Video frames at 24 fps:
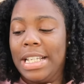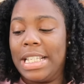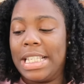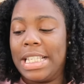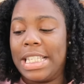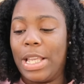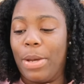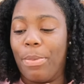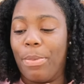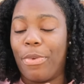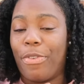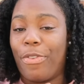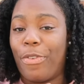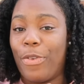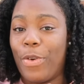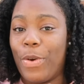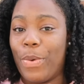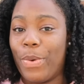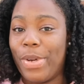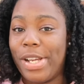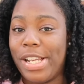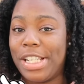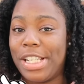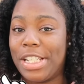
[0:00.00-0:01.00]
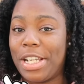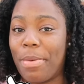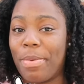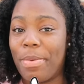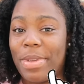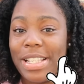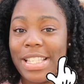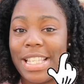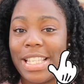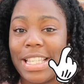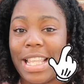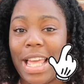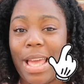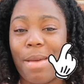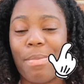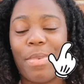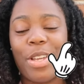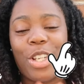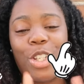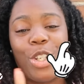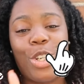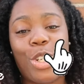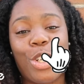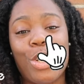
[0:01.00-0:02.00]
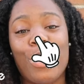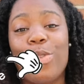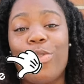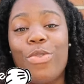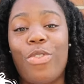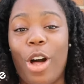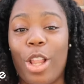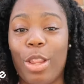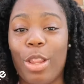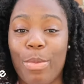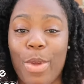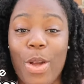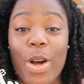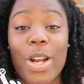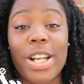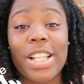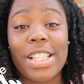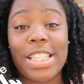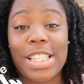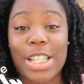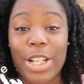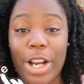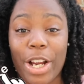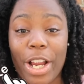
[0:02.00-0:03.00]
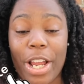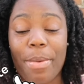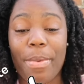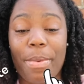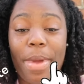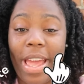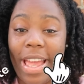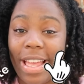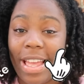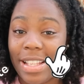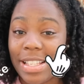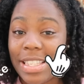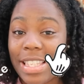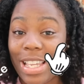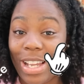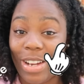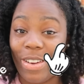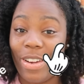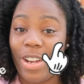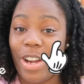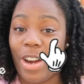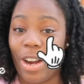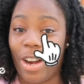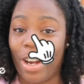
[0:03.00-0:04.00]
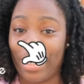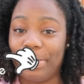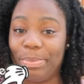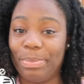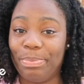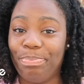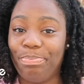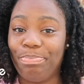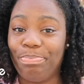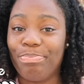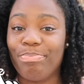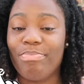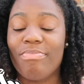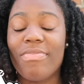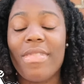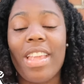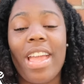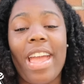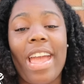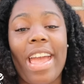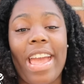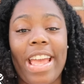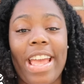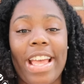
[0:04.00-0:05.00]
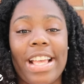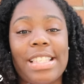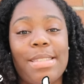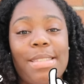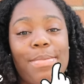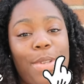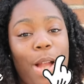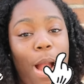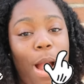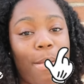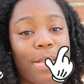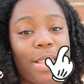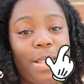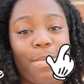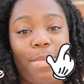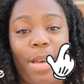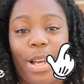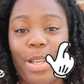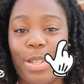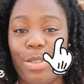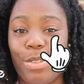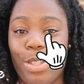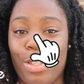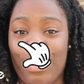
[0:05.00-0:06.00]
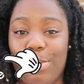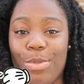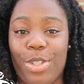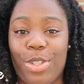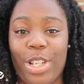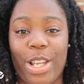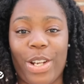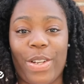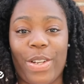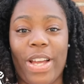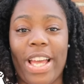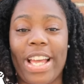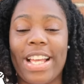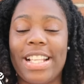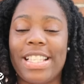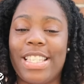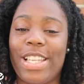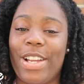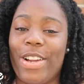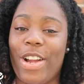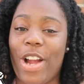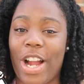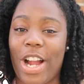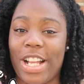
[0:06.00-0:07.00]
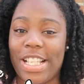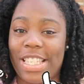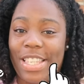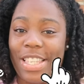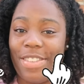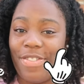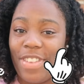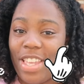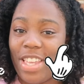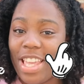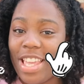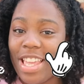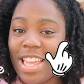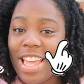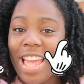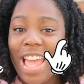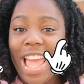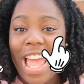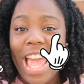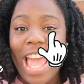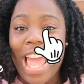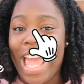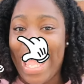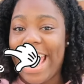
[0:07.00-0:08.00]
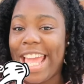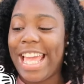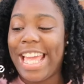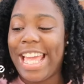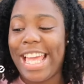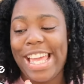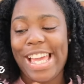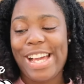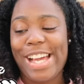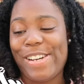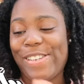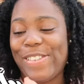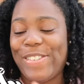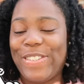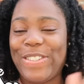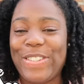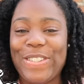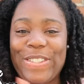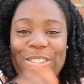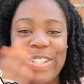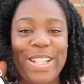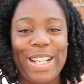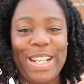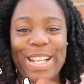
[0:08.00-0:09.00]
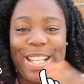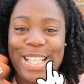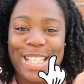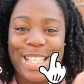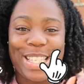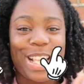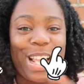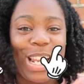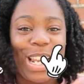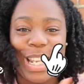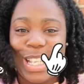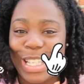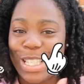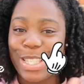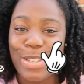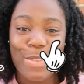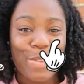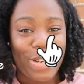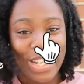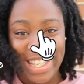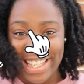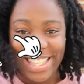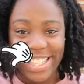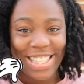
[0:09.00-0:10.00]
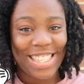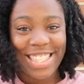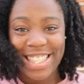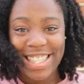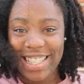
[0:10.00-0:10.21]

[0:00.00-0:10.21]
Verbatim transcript: So before we jump into that, be sure to follow me on Instagram at Teri Hearte and subscribe to my YouTube channel at Teri Hearte TV. And um, let's let's do this.